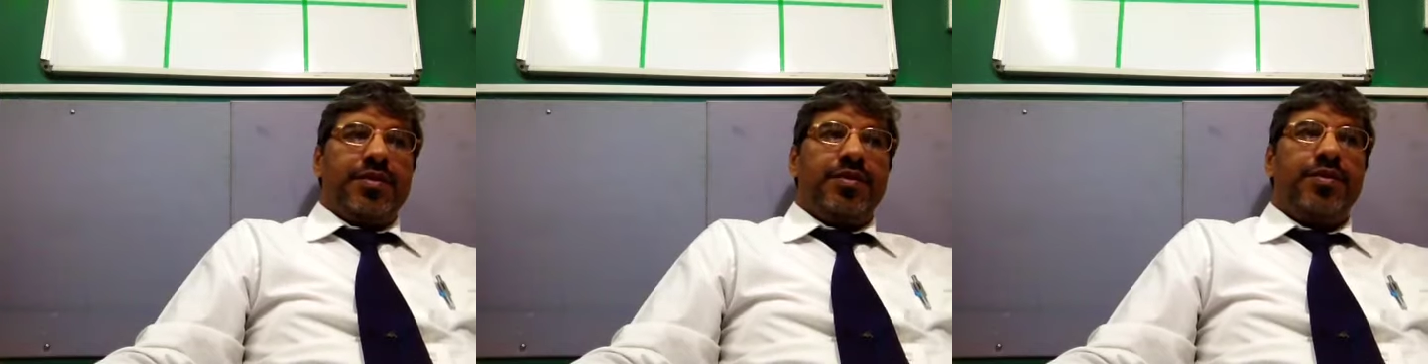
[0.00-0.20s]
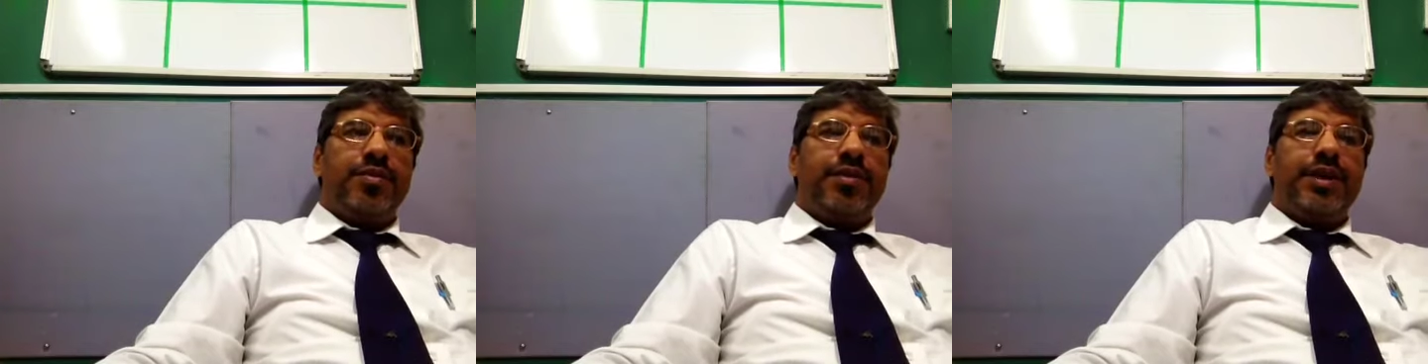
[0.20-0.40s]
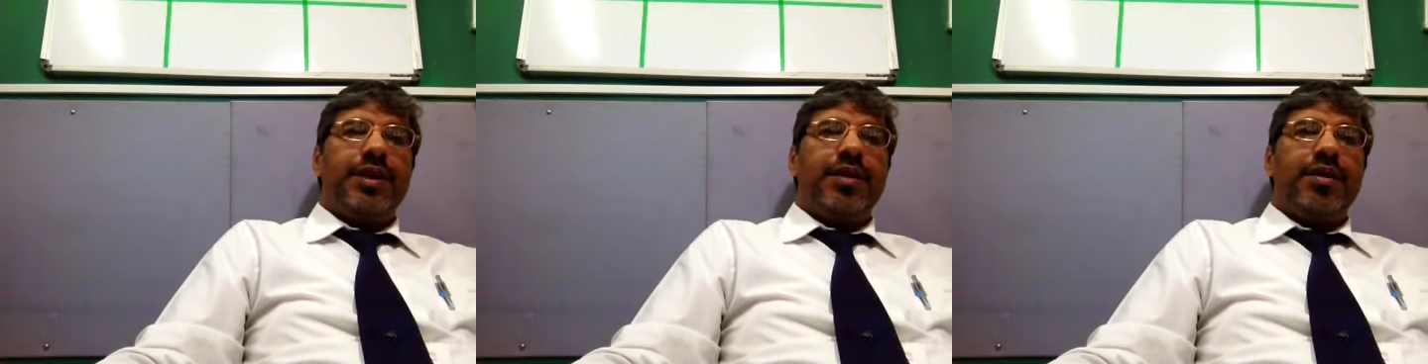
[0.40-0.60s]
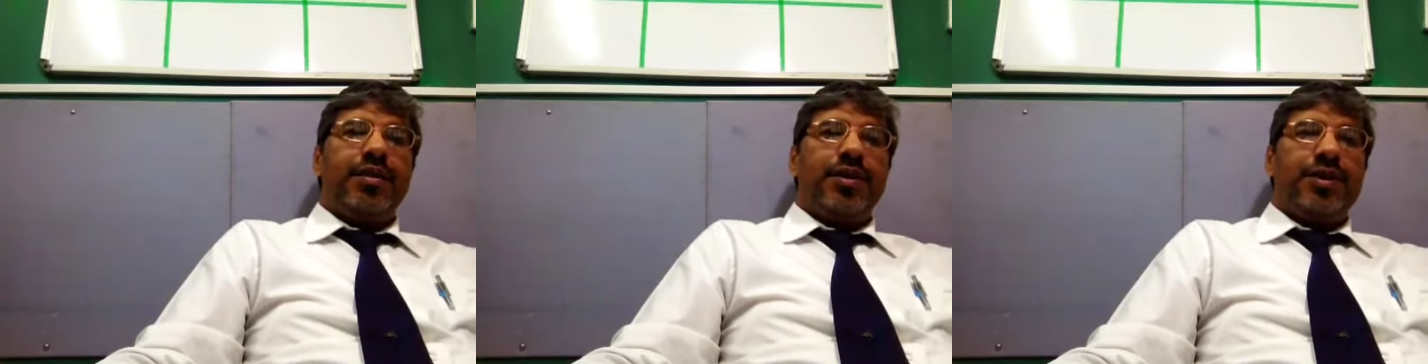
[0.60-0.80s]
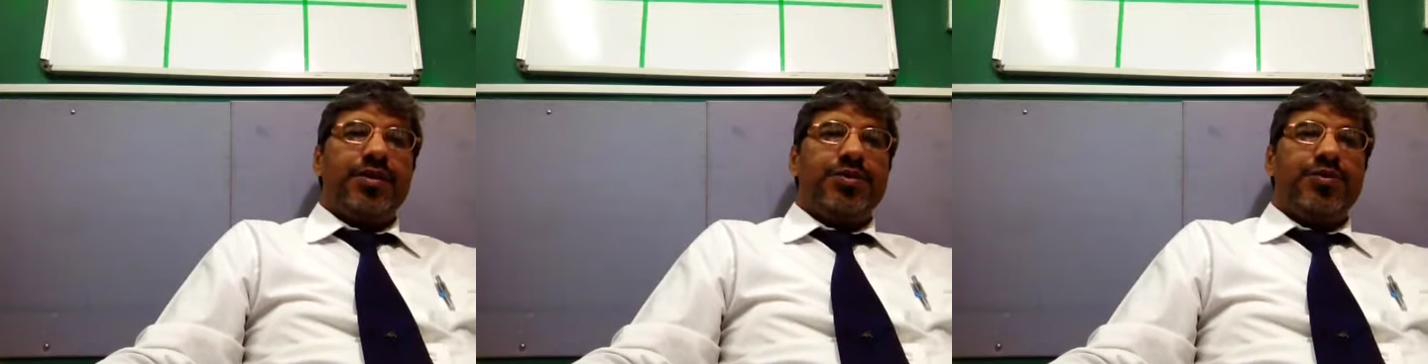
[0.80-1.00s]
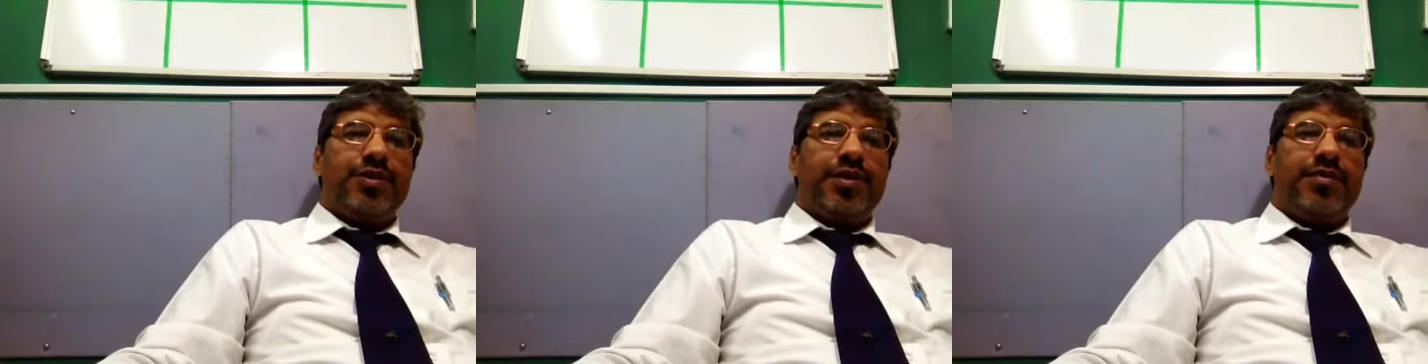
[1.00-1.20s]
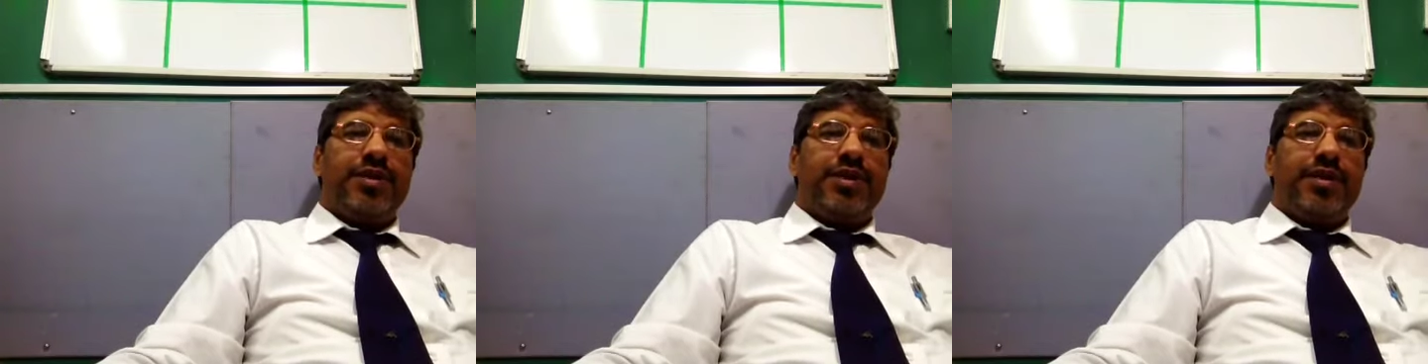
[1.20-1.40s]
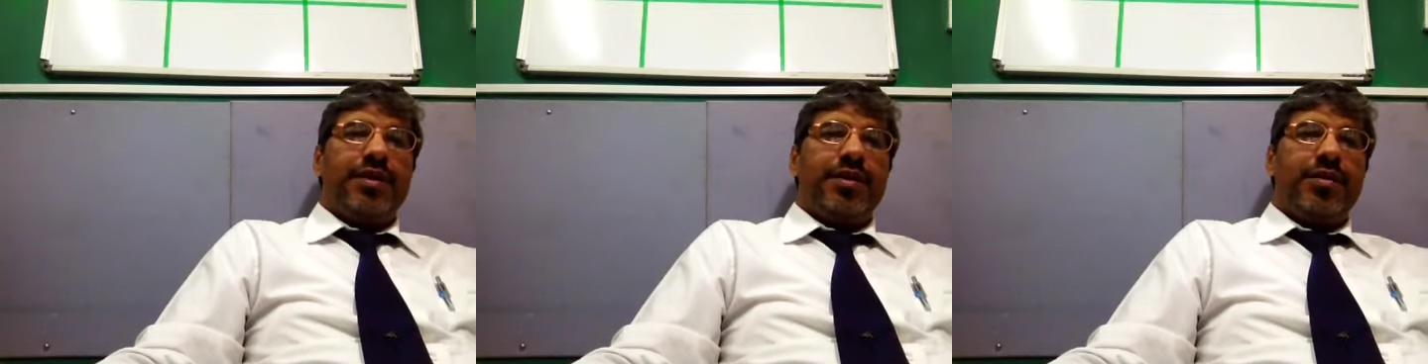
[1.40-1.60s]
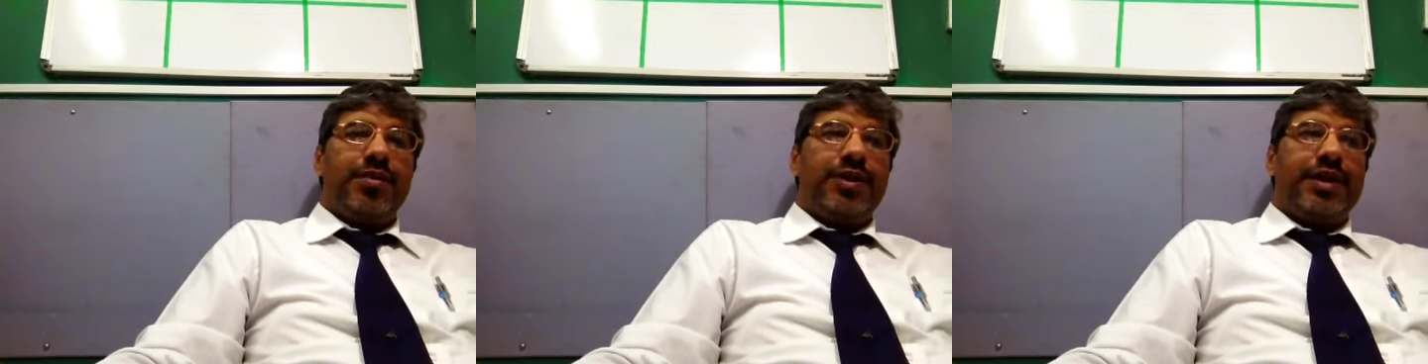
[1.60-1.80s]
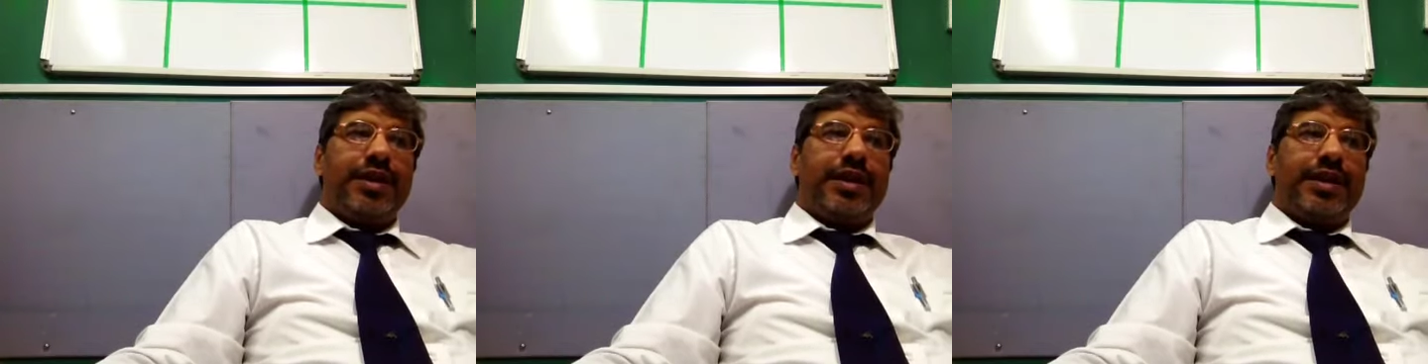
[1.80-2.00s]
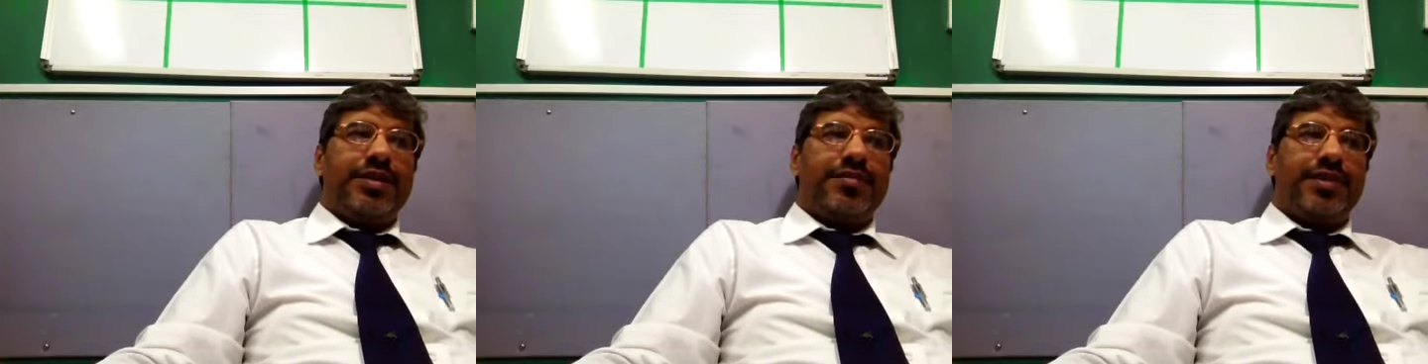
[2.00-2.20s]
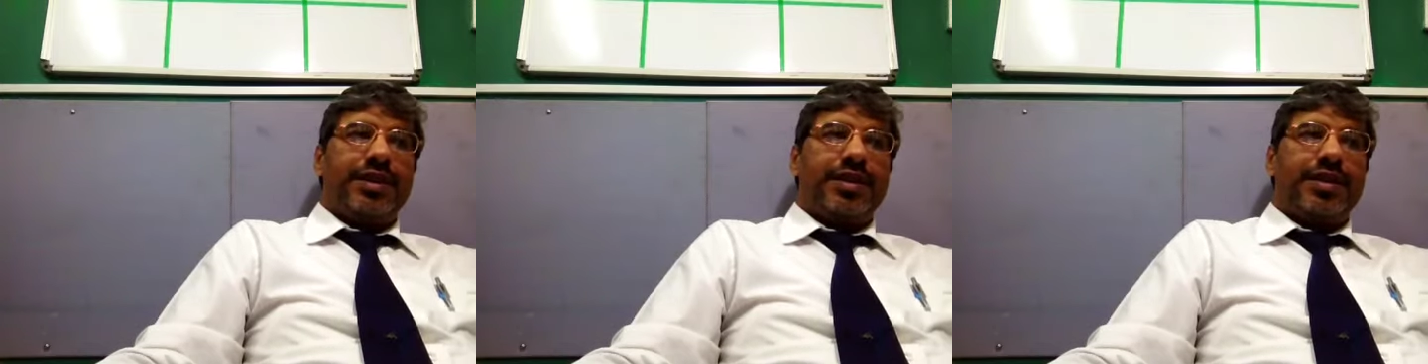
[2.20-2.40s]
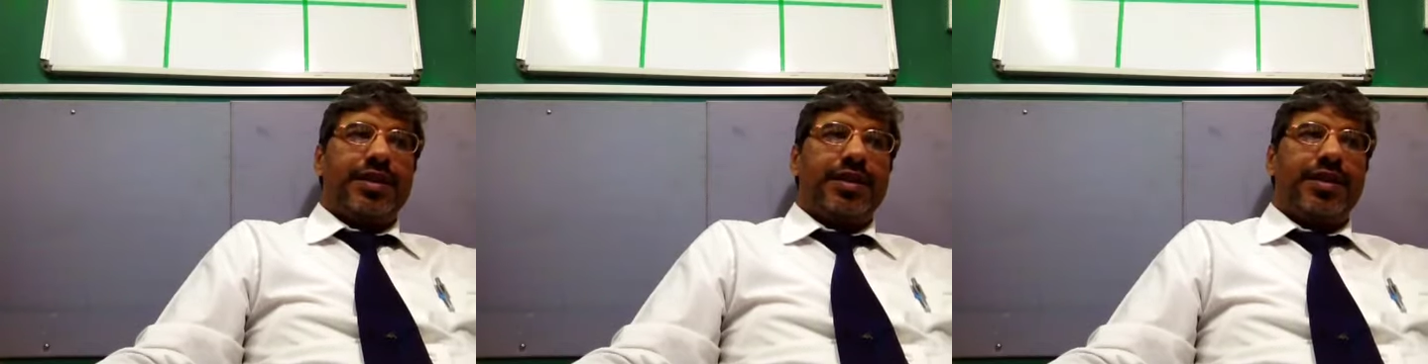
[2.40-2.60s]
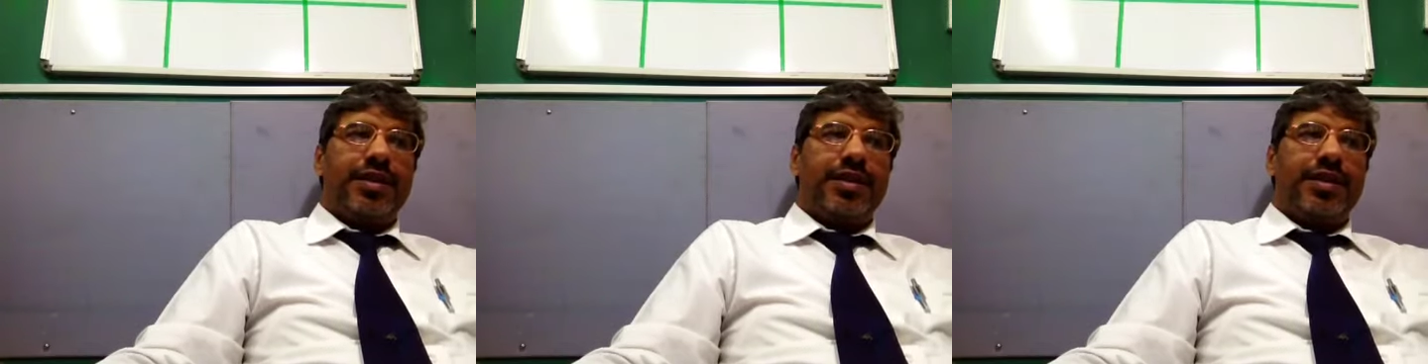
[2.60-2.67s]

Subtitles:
Who can log into our local network?